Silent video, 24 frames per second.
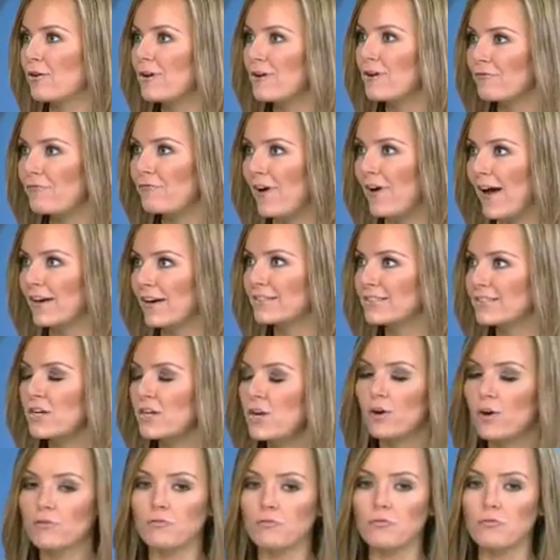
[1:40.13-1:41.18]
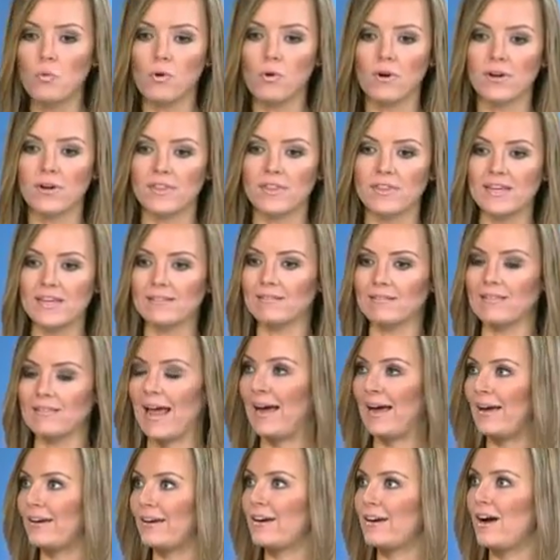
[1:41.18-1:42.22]
effect for the
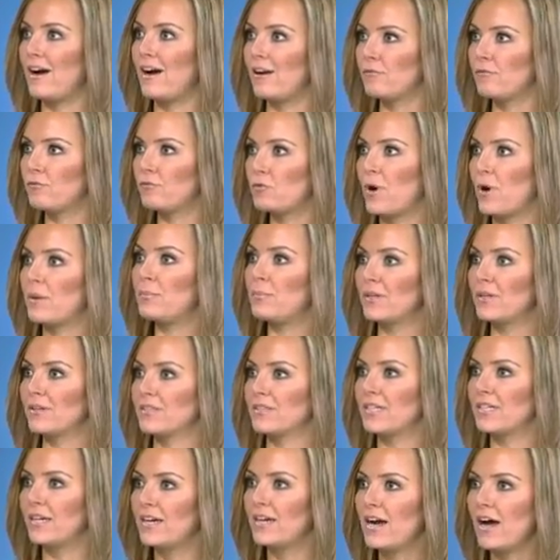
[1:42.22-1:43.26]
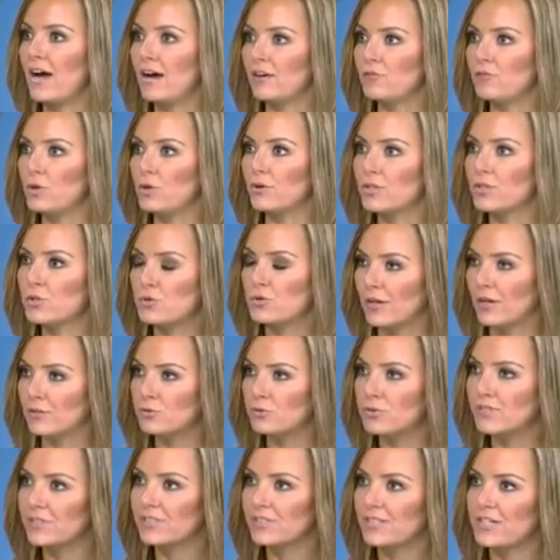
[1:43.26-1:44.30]
lack of credibility of U.S.
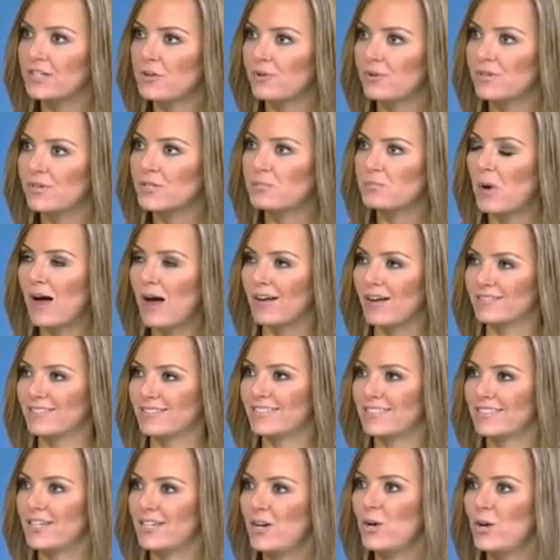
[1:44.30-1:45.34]
Treasuries and U.S. bonds,